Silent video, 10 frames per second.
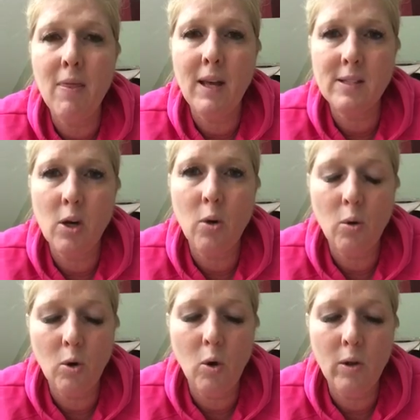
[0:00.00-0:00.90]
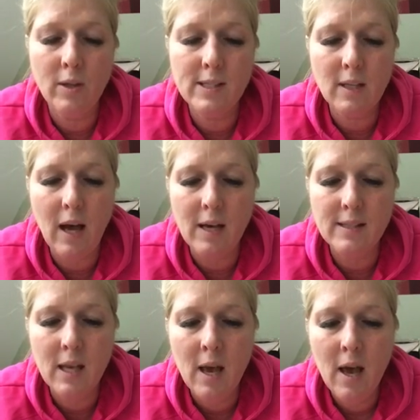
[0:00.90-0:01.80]
and that's our whole goal in this
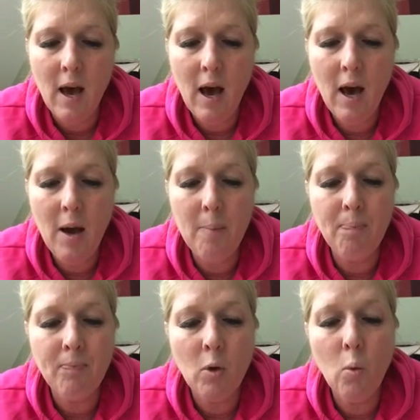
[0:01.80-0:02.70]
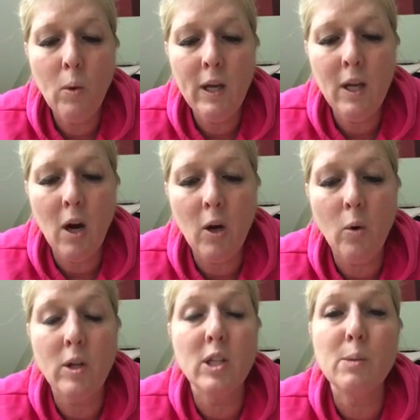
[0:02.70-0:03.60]
class. We are
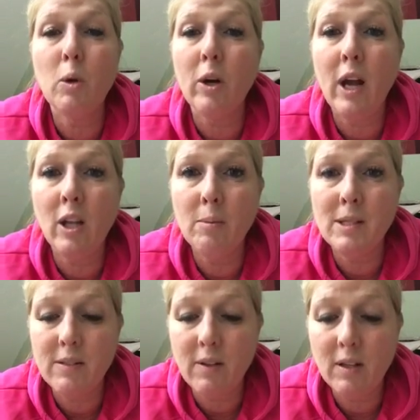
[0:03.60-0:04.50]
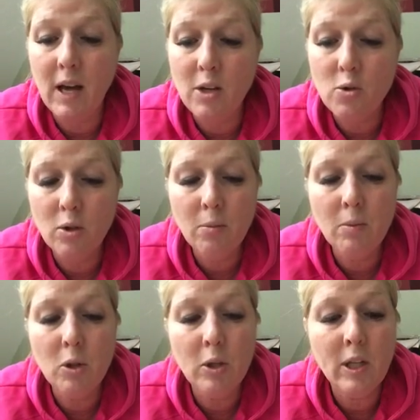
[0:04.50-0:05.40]
going to explore elements of the classroom,
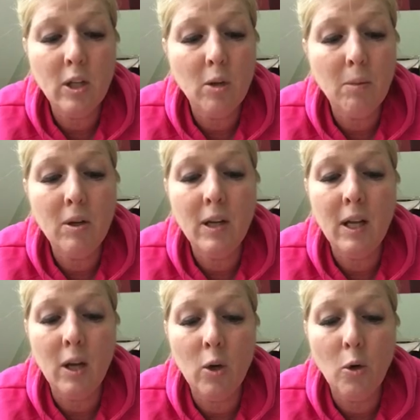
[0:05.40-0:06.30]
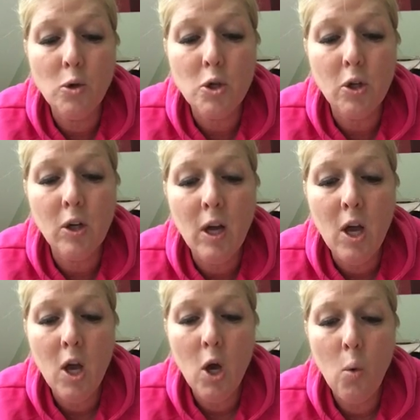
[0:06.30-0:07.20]
learning community, and culture.
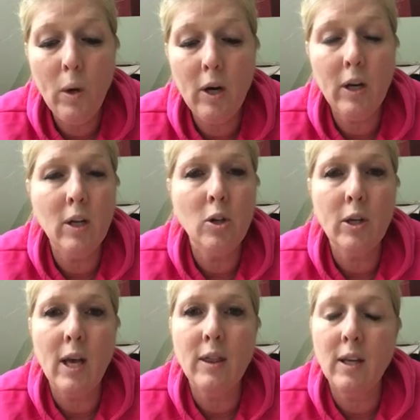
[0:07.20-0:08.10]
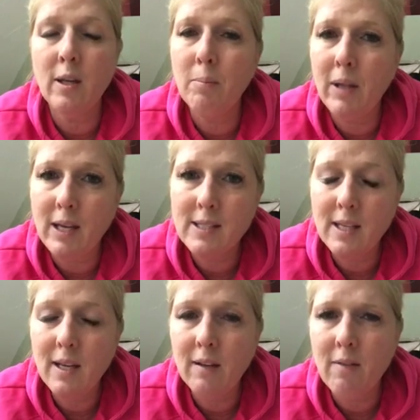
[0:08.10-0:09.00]
We are going to look at the
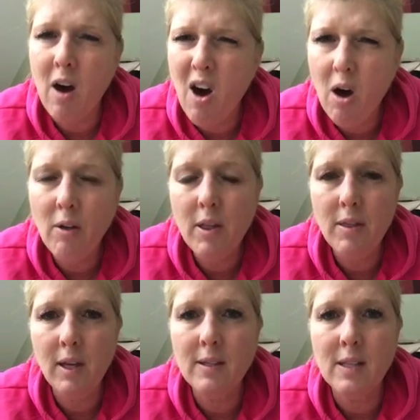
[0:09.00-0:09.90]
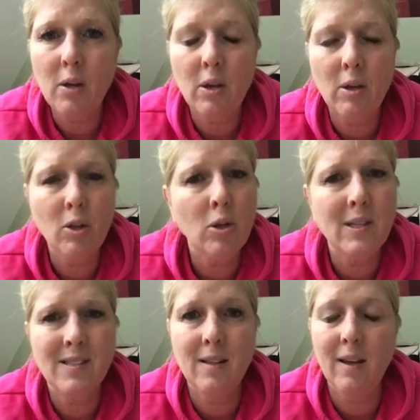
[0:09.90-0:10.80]
complexity of all the things that it
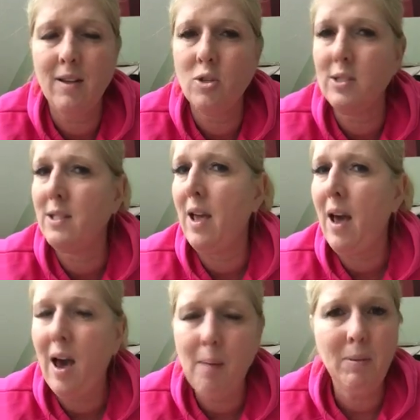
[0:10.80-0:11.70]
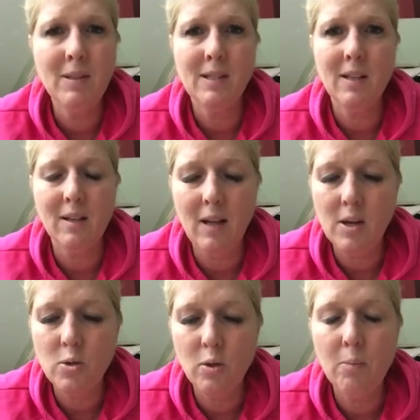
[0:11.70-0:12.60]
looks like it just happens in a
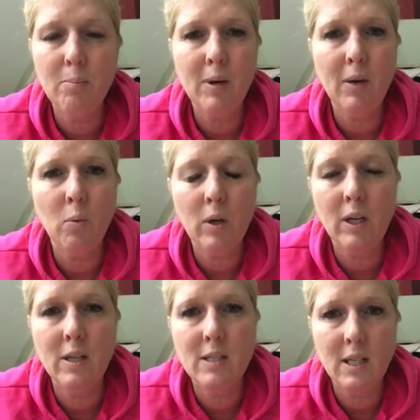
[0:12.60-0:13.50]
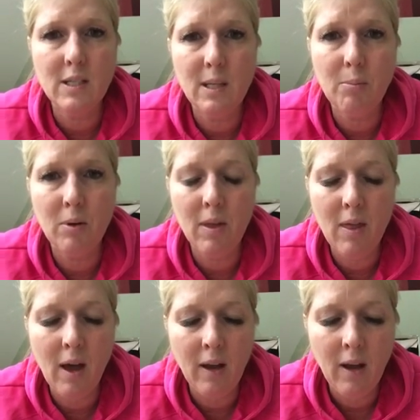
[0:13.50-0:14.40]
classroom, but we're going to dig deeper in
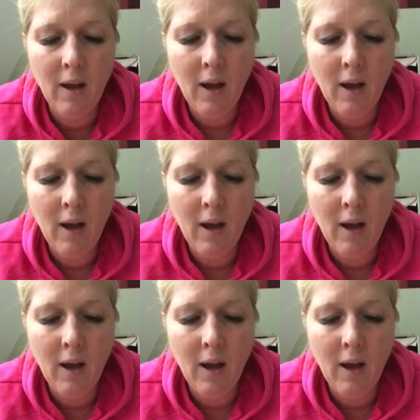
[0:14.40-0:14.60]
that.